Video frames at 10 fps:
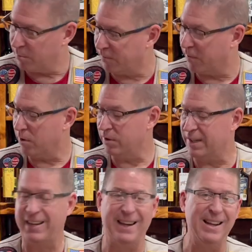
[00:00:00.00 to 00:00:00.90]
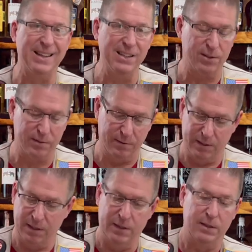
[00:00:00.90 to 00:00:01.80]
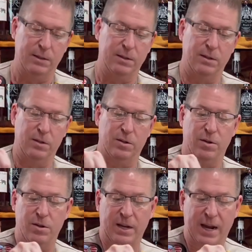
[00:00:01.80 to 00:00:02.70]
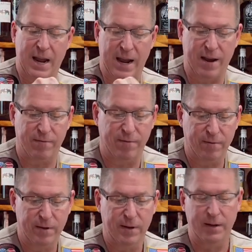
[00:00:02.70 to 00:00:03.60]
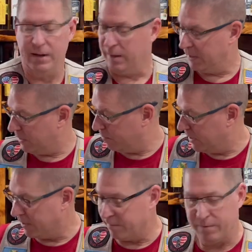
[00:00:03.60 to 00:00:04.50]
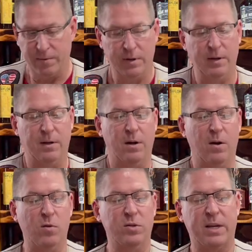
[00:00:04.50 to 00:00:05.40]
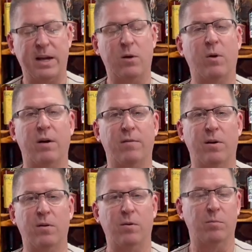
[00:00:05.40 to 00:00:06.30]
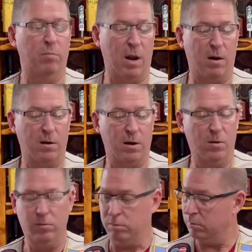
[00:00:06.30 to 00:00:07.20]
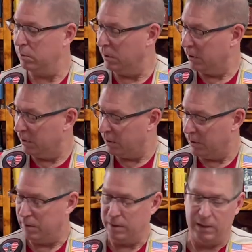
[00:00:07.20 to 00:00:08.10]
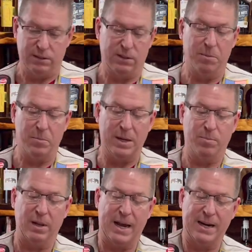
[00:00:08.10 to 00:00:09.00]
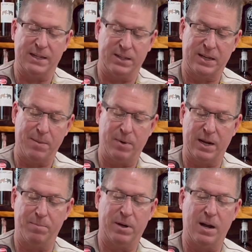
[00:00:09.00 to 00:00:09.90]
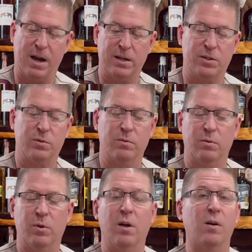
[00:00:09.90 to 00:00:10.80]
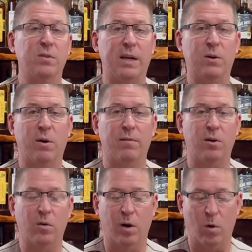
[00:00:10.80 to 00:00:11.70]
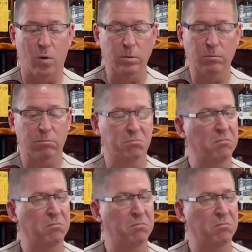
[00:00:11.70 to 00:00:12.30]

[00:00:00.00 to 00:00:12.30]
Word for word: preferred tequilas. So you can have a little bit of Jose Cuervo Blanco. Some people like to step it up a notch with Jose Cuervo Gold.